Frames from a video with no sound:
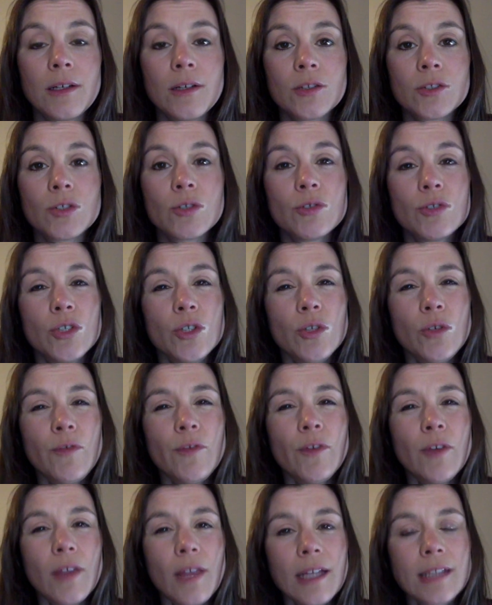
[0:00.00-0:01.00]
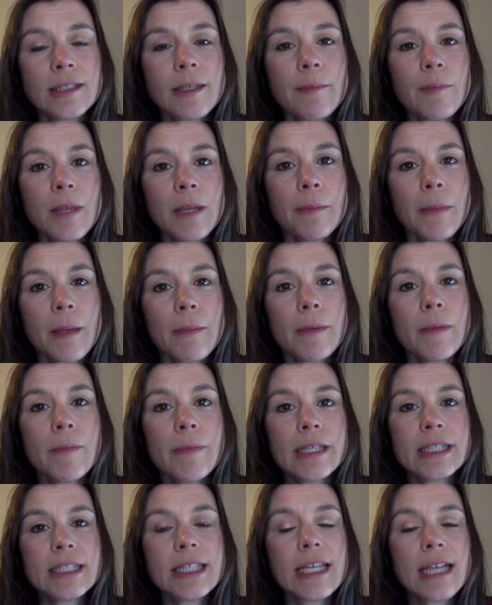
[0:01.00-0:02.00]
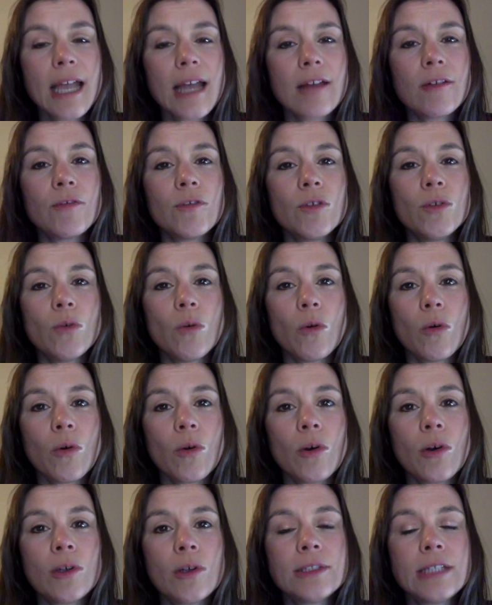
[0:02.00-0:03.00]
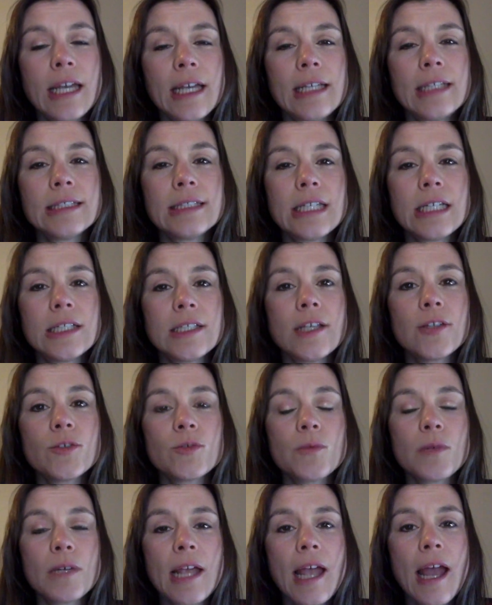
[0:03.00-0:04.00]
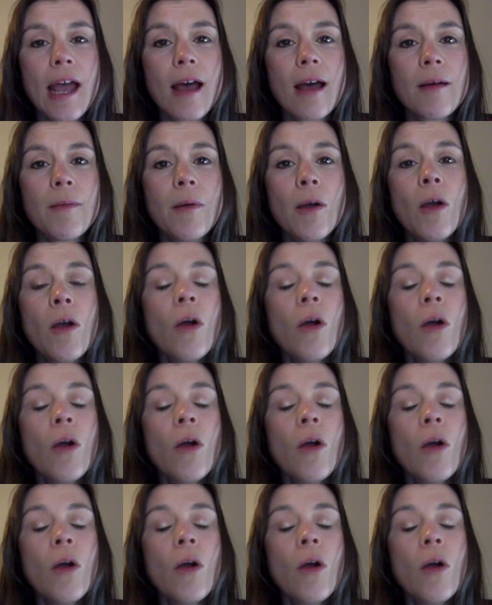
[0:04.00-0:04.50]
So, do you feel like something might be missing out of your diastasis rehab